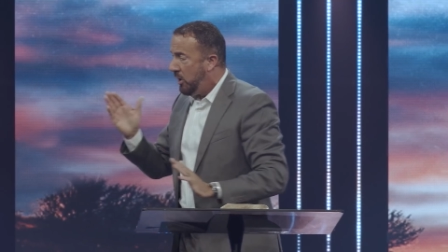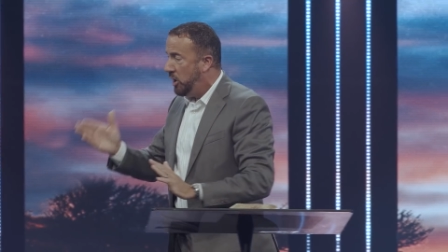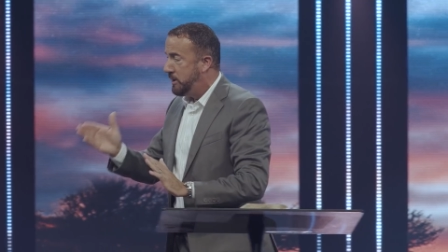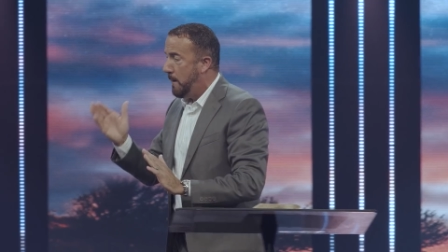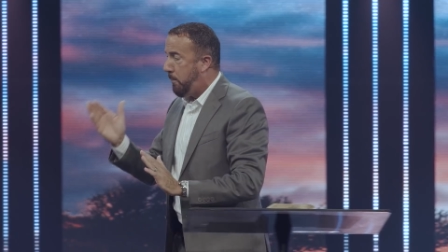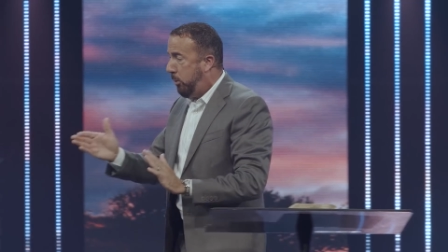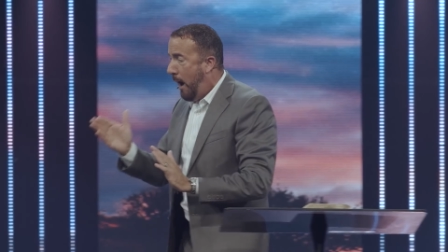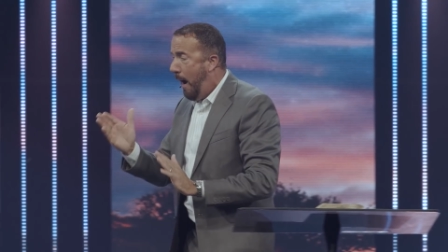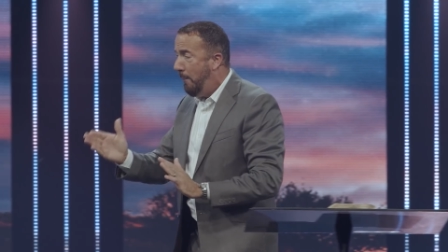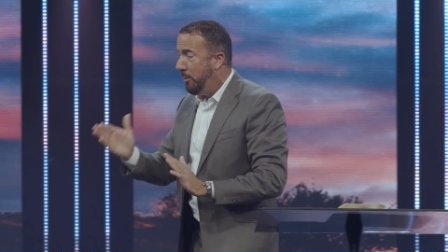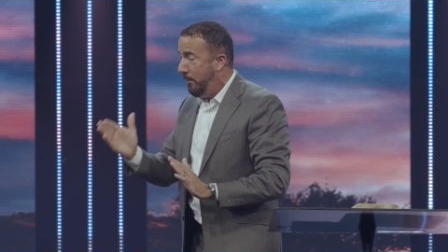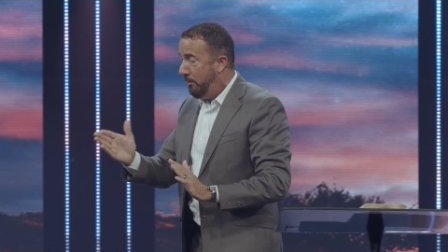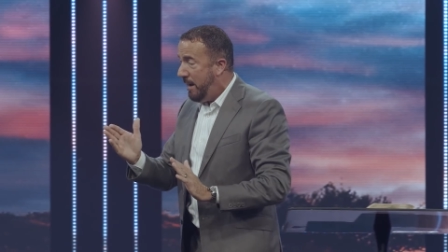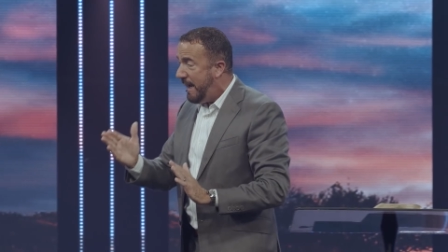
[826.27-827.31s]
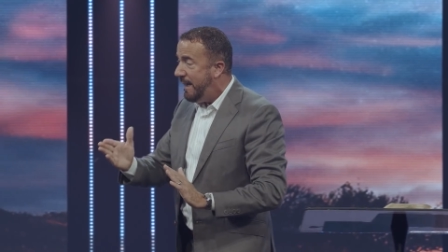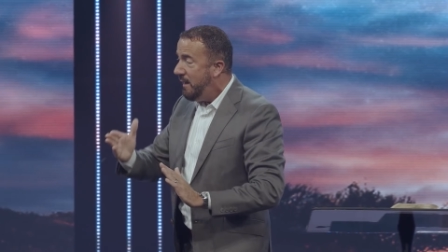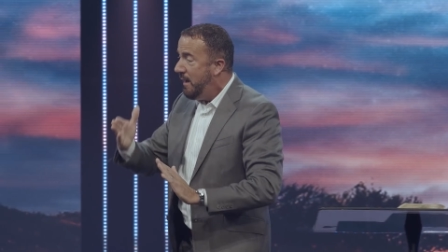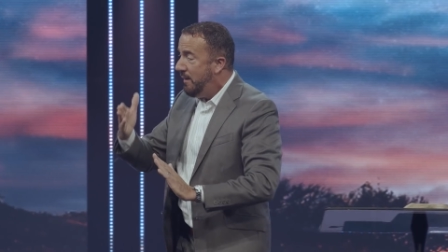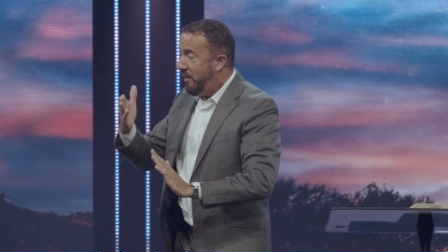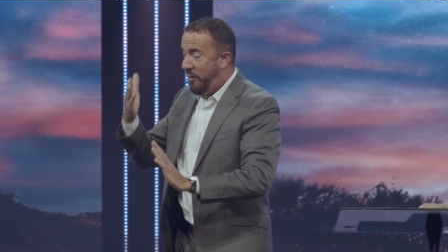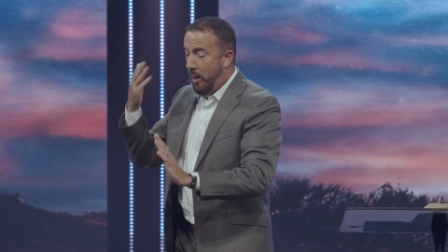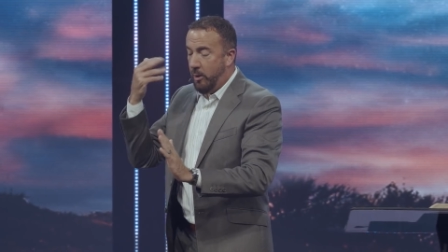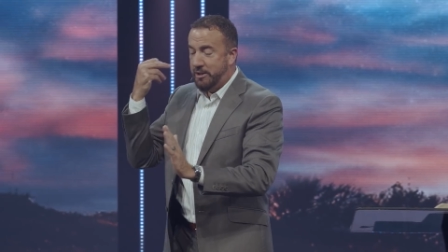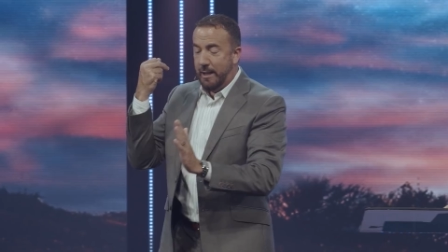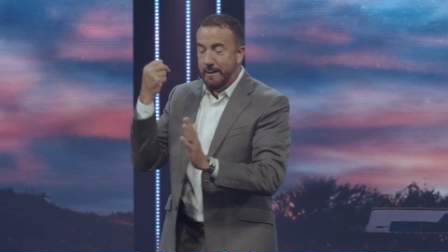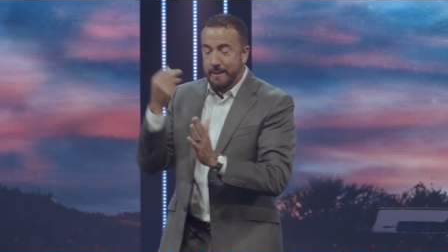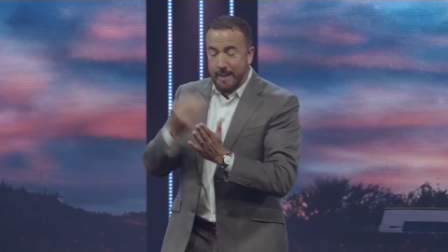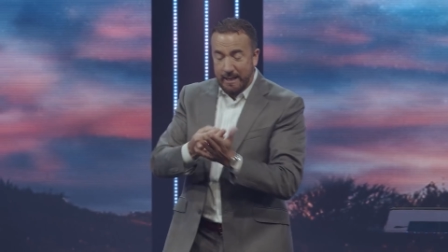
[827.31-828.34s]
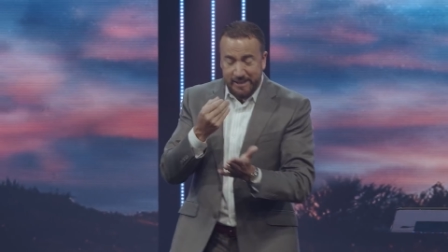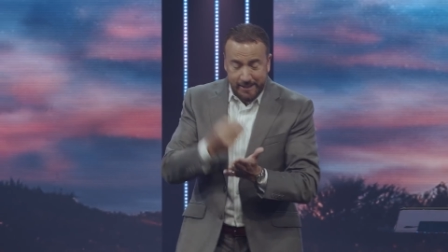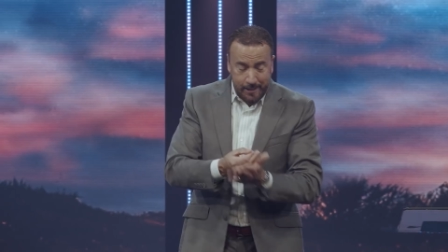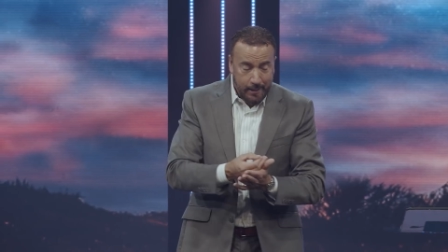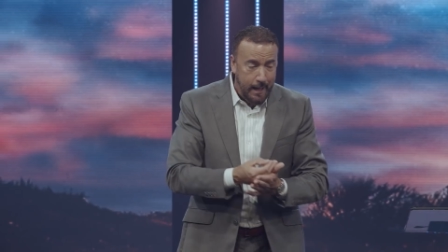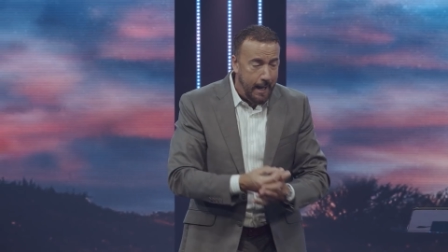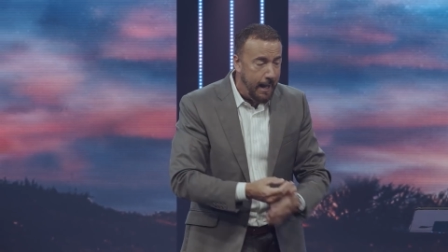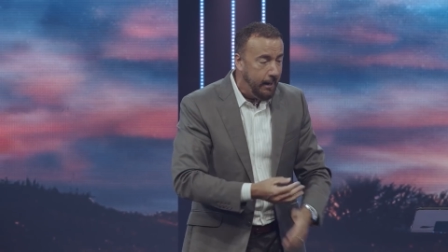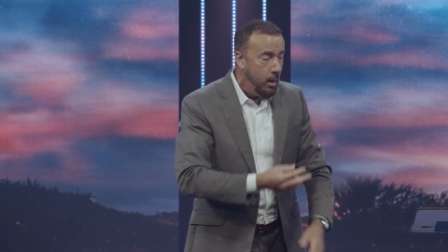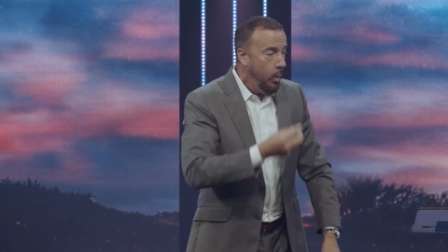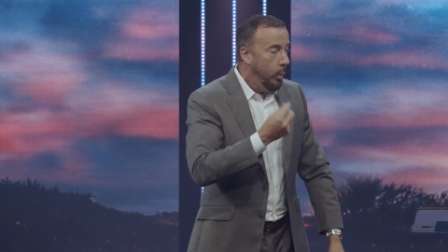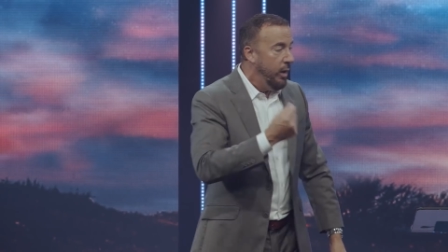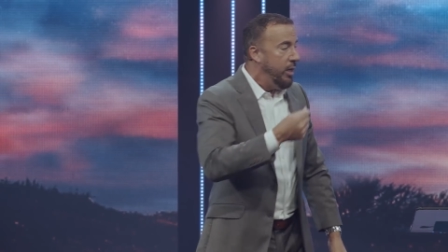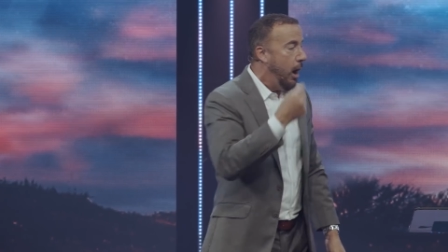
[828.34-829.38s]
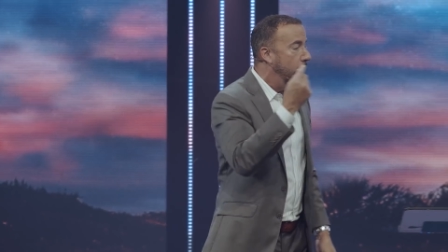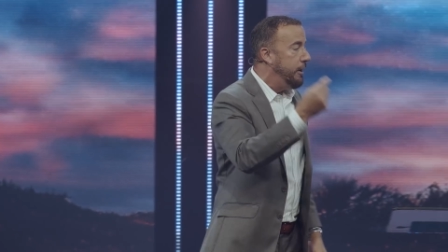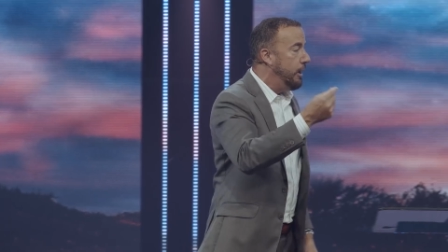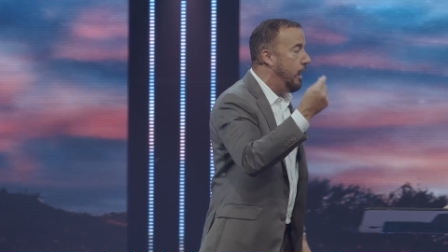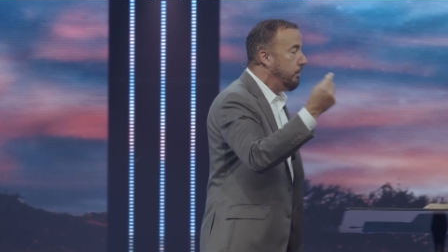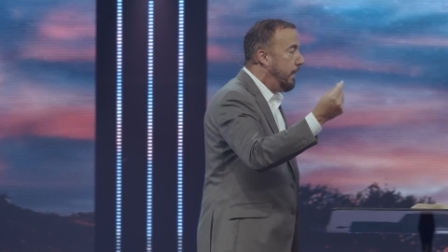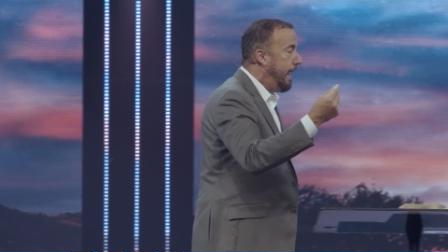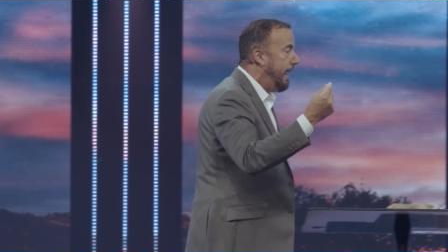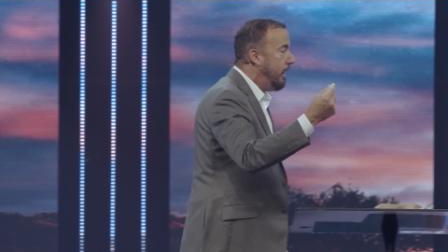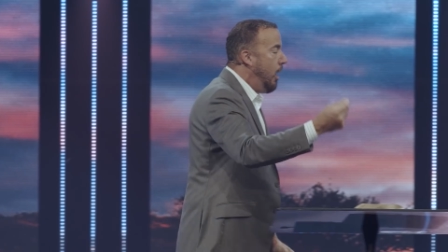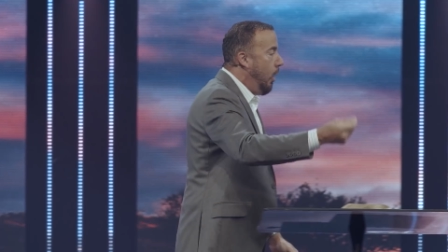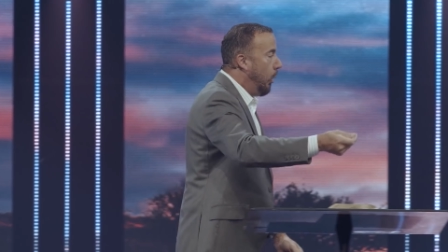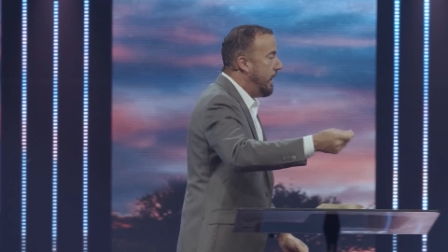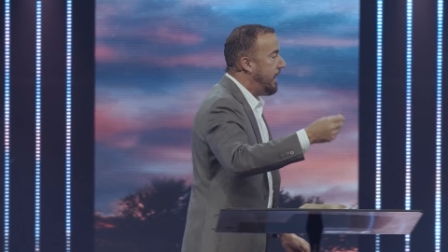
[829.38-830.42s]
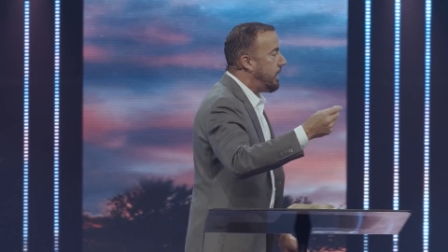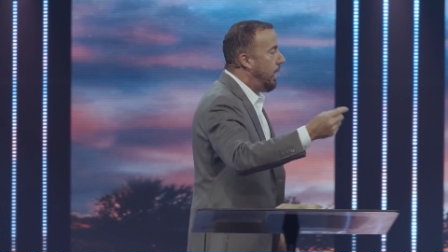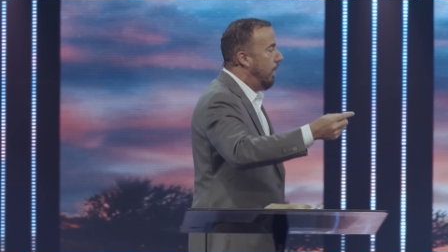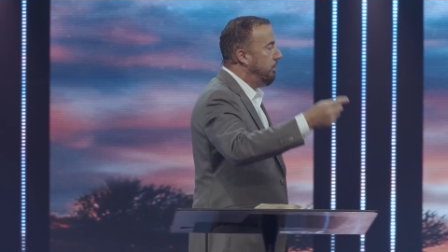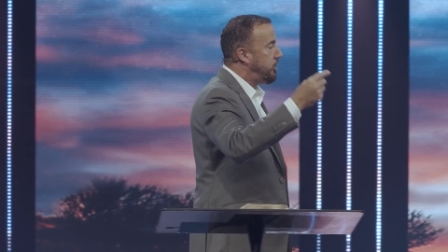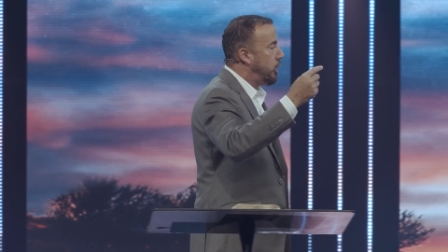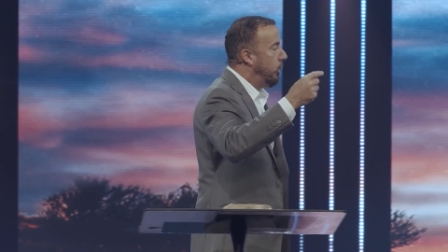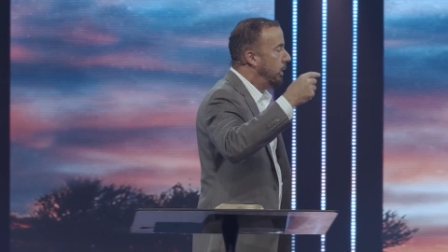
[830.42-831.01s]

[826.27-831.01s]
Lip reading: Could the problem be that there is a disconnect with our young men when it comes to